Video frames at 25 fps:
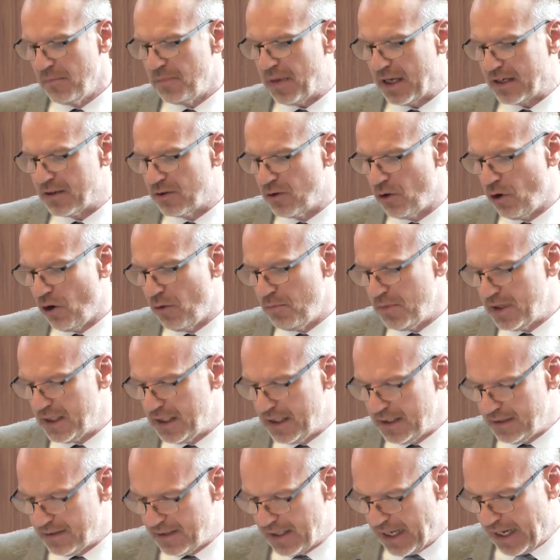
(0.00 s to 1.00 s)
But
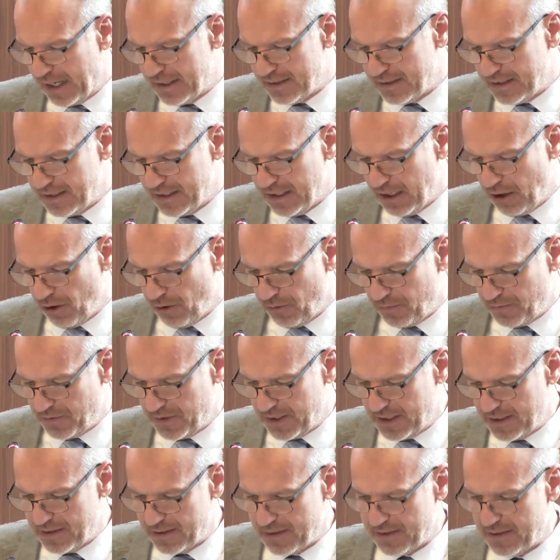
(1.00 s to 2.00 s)
normally, the idea of
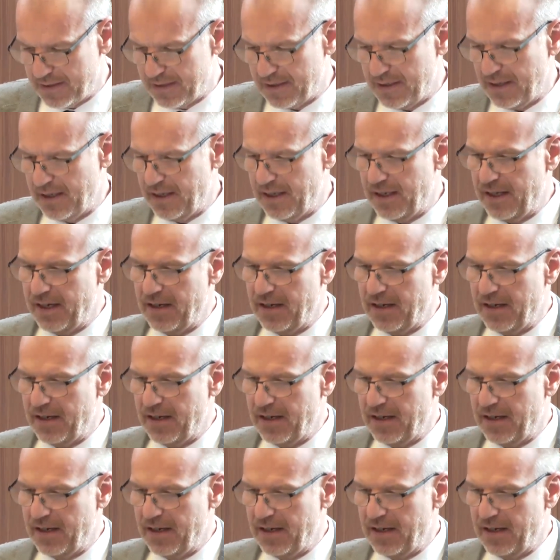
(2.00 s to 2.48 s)
these